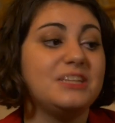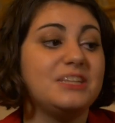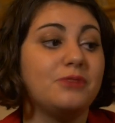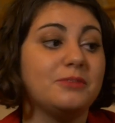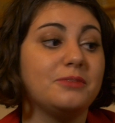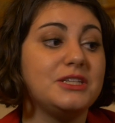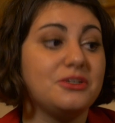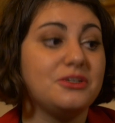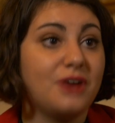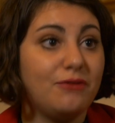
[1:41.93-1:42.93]
She brought me
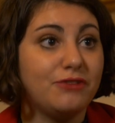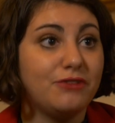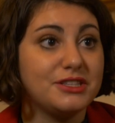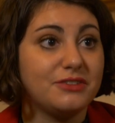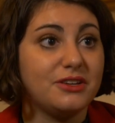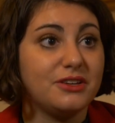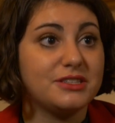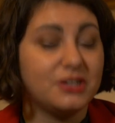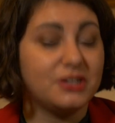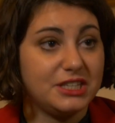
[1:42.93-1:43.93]
to a conference of
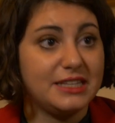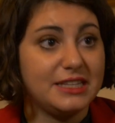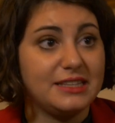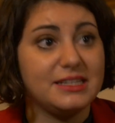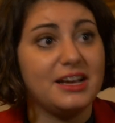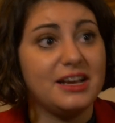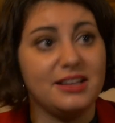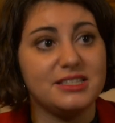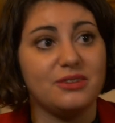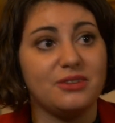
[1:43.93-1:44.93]
the Scottish Sentencing
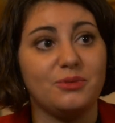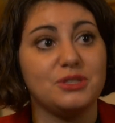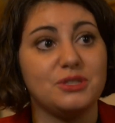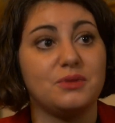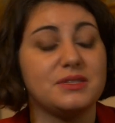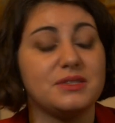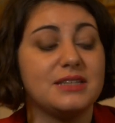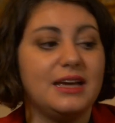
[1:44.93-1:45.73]
Council, which was